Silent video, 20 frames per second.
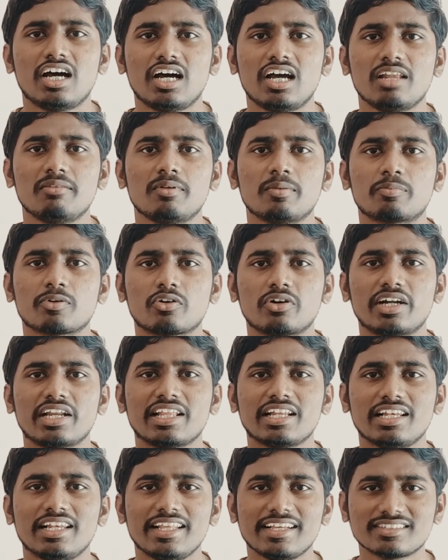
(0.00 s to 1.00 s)
I'll be
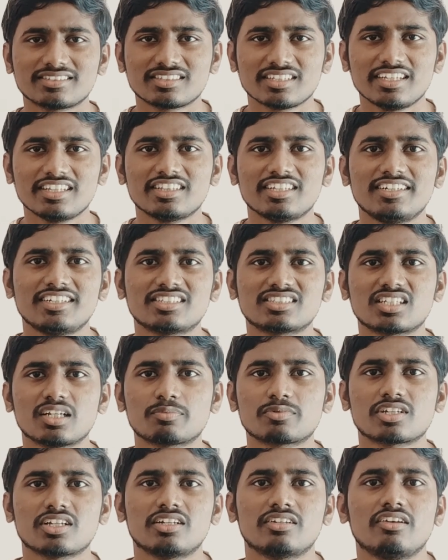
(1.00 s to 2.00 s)
providing links in the
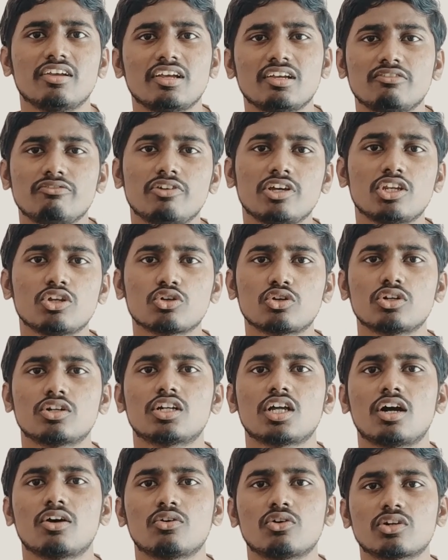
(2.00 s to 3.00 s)
description where you could
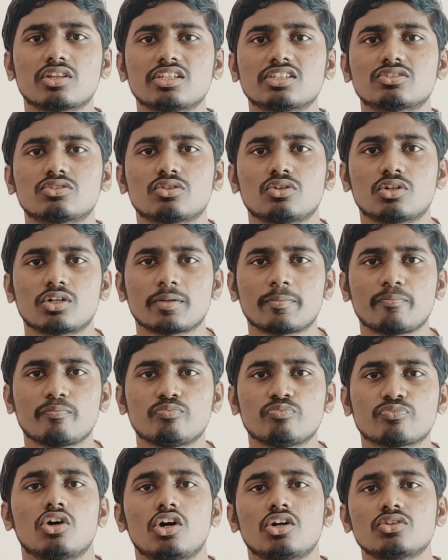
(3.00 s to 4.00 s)
download this note
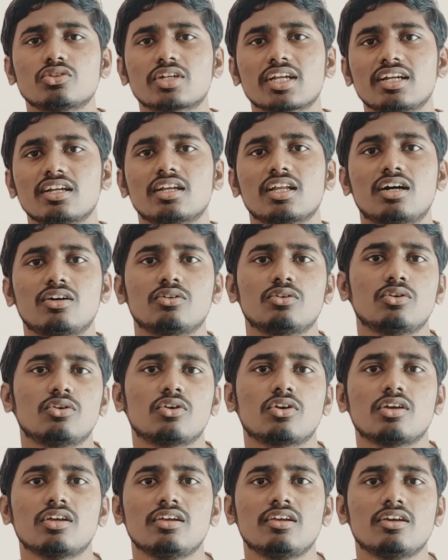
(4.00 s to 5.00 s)
or you can
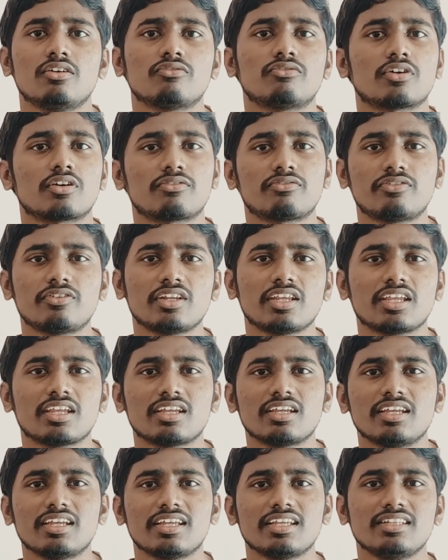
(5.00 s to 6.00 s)
download for
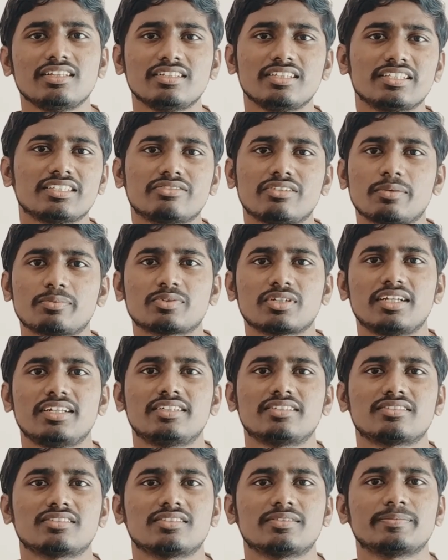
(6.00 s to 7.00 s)
free in these
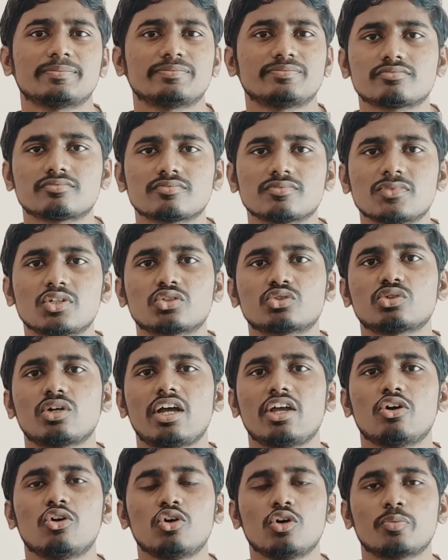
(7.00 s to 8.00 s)
websites. So
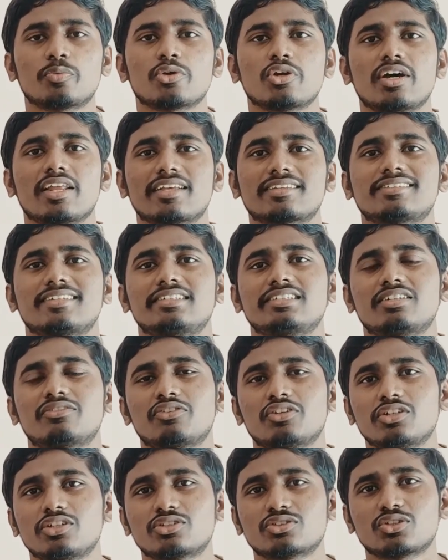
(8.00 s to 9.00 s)
I hope you are excited
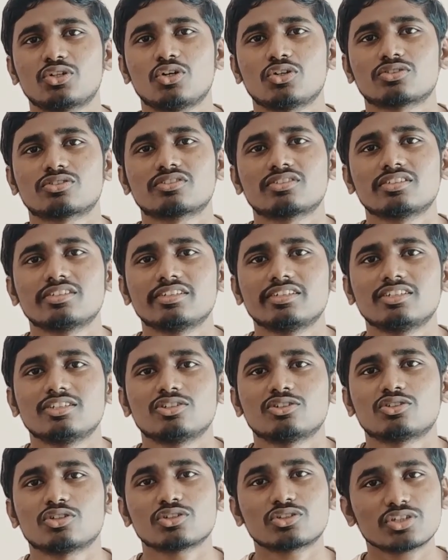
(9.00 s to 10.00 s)
for this course.
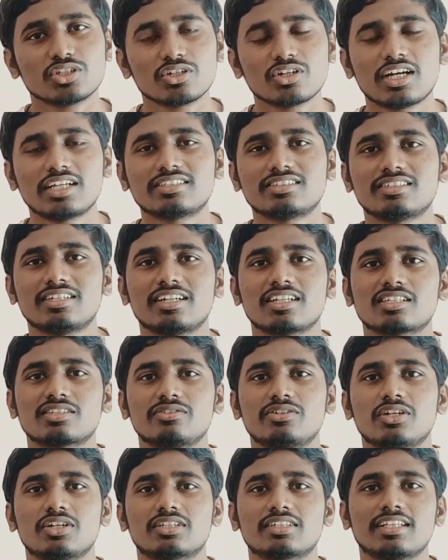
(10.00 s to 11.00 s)
So see you guys in the next
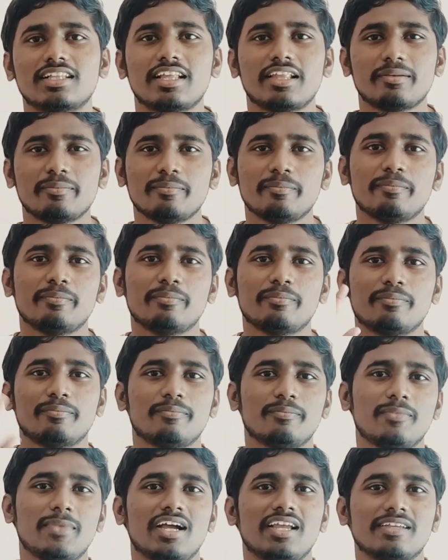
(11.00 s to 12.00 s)
video. Till then,
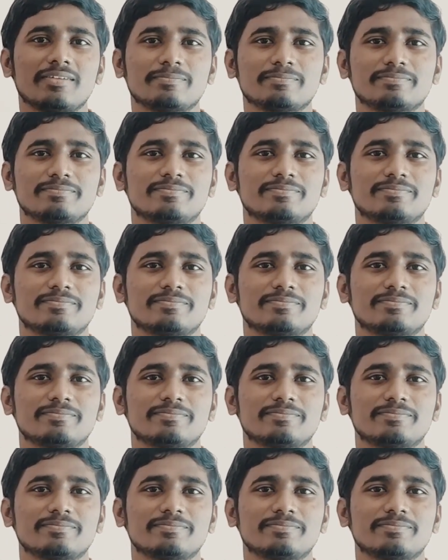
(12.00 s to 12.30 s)
bye.